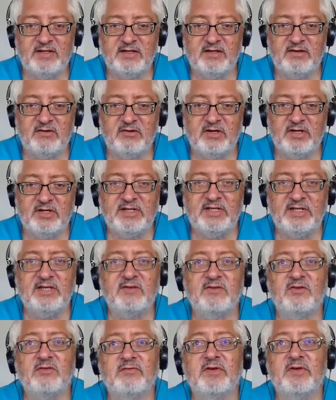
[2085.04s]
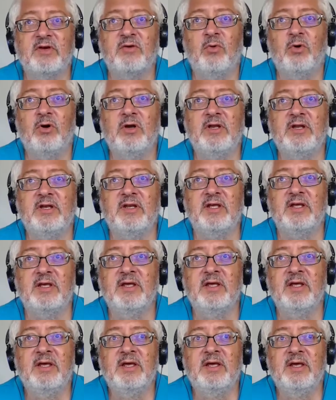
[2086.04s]
in our ideas of
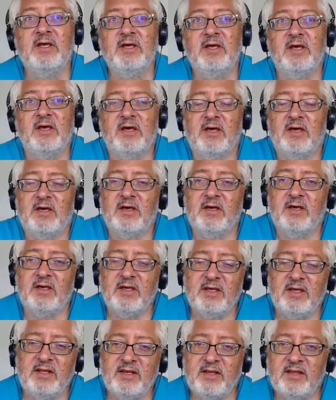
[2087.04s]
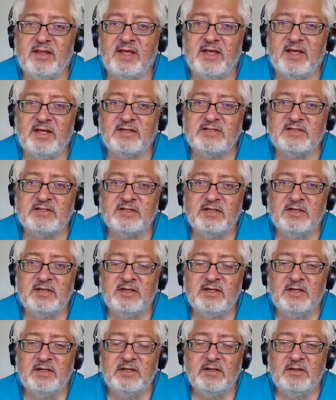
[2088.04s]
equality, uh, in that
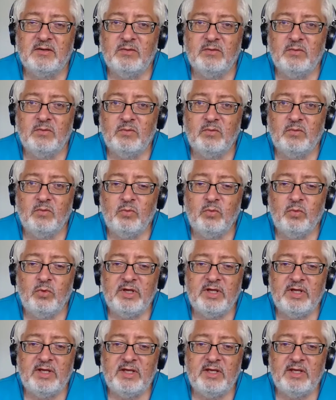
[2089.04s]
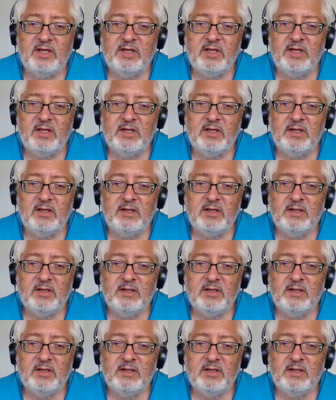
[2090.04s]
we